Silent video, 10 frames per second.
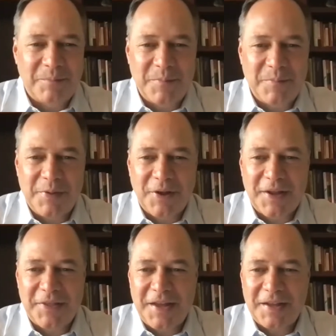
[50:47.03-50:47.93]
Maybe
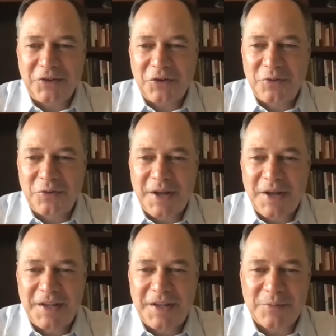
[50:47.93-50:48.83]
look at that in two
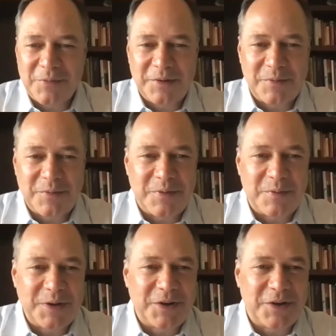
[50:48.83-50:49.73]
ways. One,
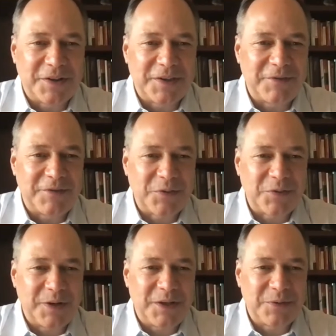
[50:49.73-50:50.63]
what you're going to see for
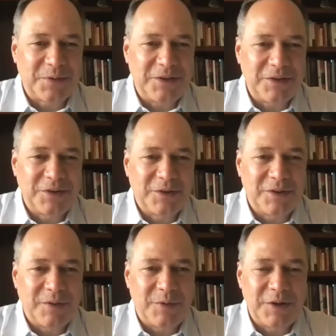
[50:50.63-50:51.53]
2022,
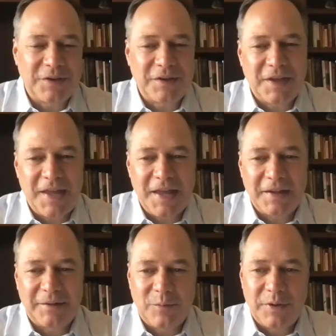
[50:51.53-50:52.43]
and then what you see
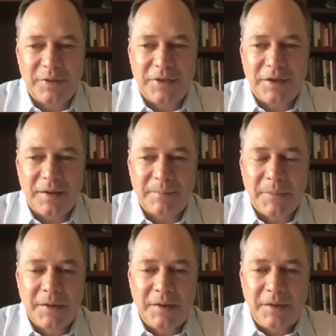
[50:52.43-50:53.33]
ahead with the
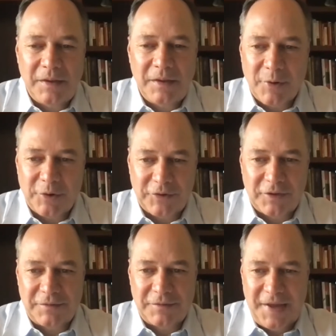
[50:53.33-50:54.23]

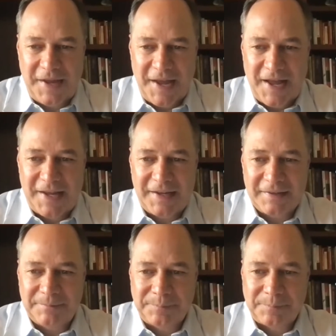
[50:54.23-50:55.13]
emergence of AI
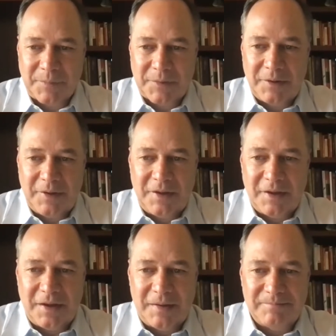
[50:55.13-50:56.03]
and
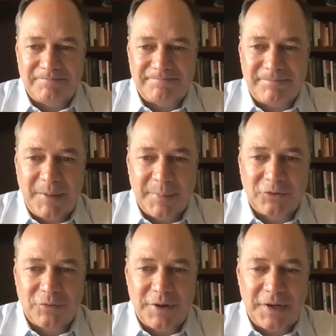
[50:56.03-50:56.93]

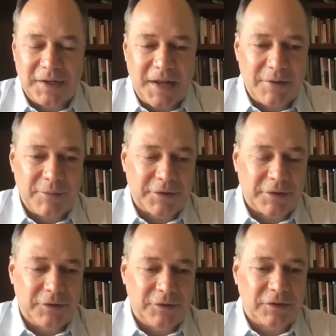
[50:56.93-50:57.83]
imagery and high
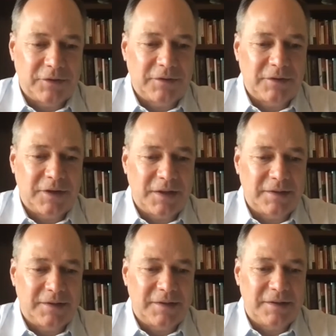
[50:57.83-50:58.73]
resolution
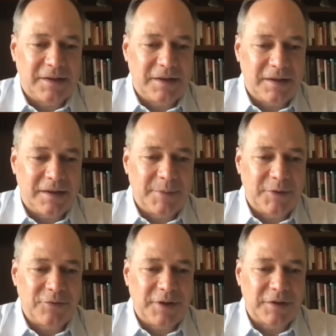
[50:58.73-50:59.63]

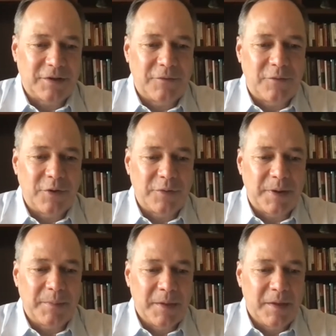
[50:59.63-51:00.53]
imagery and so forth.
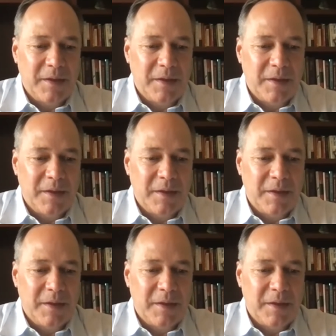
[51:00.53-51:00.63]
But